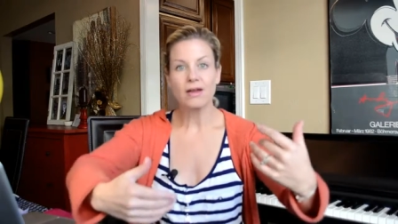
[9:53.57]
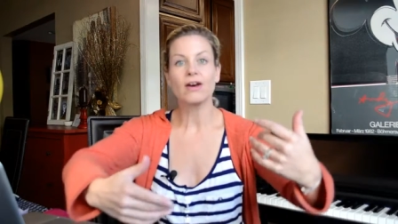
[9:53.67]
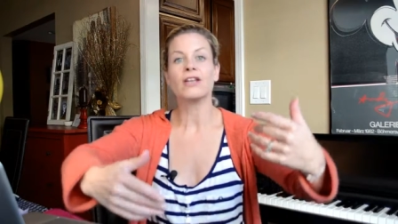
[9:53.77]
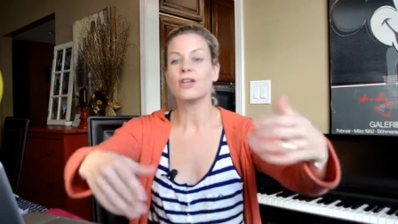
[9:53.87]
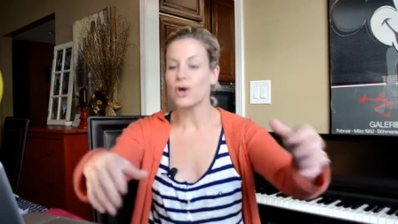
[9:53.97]

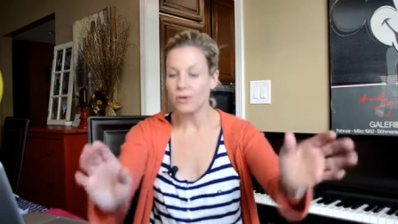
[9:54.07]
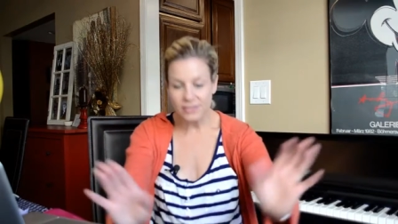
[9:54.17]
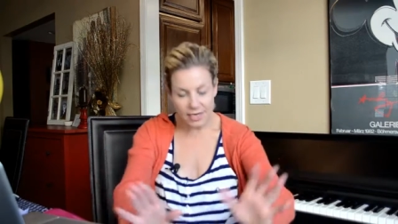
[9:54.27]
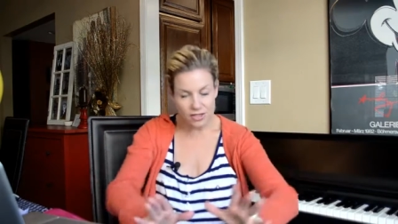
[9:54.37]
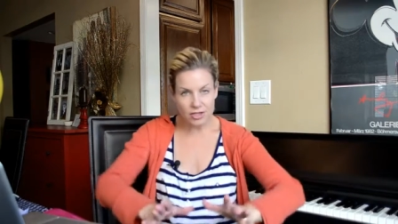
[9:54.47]
Good. No
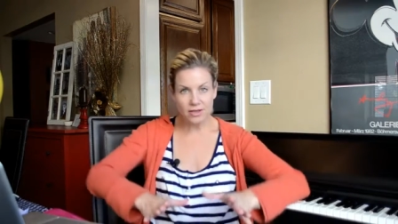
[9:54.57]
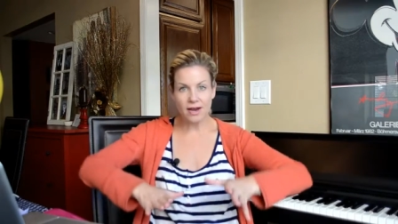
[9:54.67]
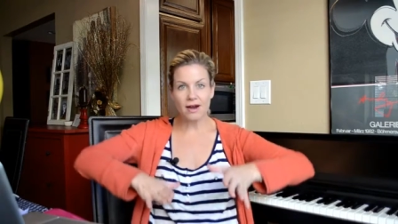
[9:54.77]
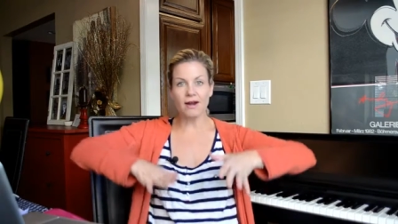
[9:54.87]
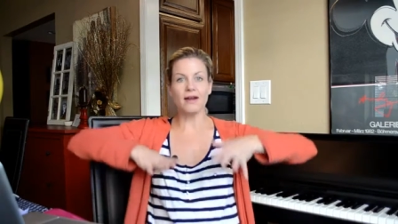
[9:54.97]
tension
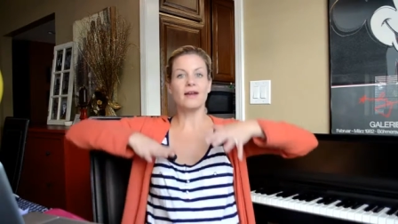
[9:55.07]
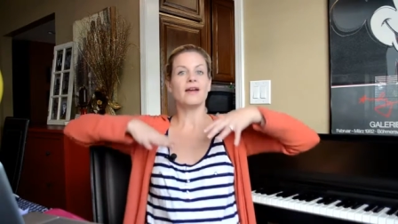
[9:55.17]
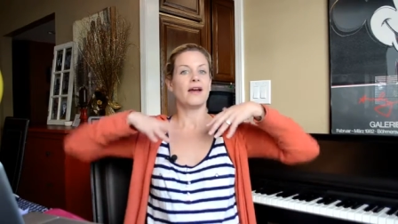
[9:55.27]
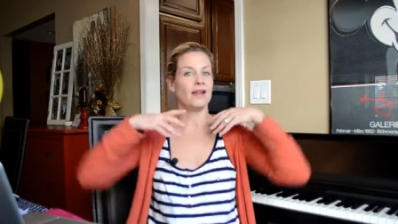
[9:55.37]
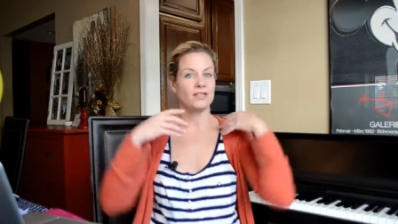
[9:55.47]
there.
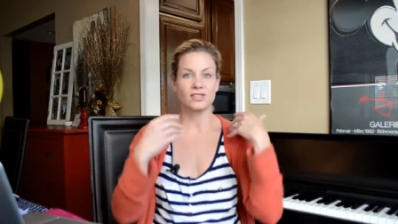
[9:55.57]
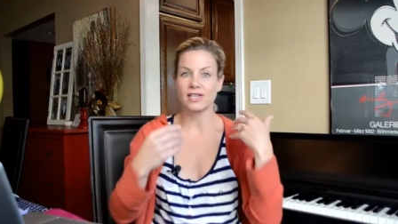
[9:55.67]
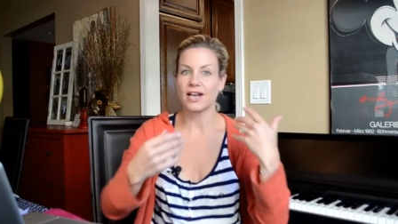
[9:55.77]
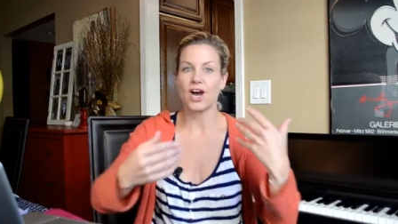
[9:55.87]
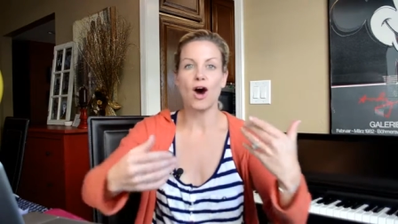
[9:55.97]
and it
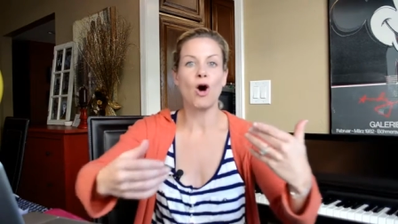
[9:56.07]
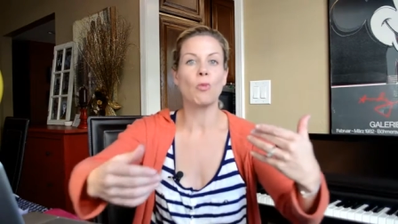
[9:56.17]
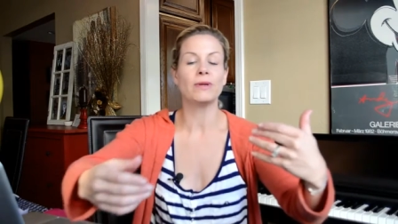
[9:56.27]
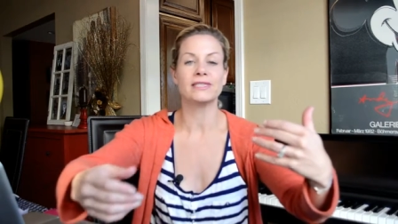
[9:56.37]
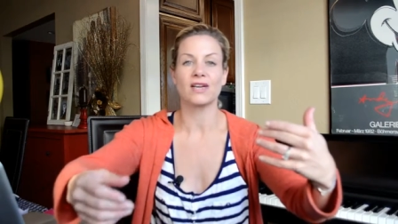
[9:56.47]
just kind of
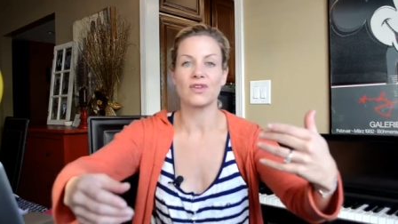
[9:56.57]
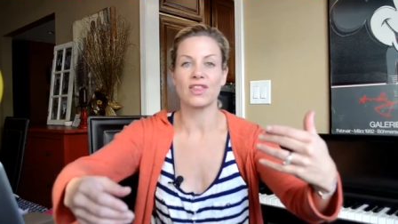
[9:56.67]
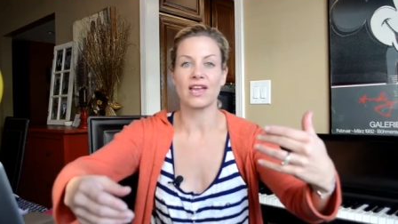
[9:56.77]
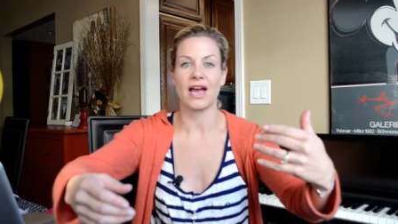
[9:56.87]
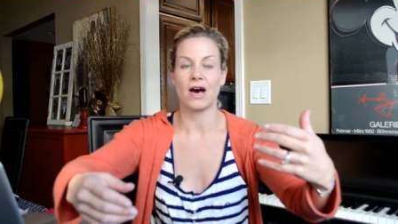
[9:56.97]
opens
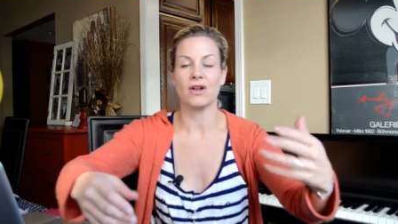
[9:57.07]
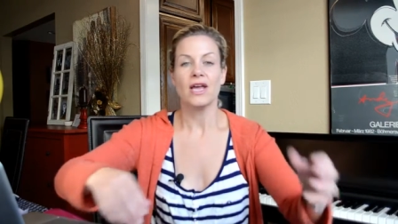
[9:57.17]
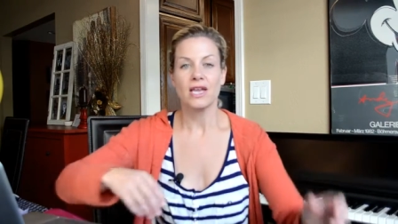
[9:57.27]
everything out.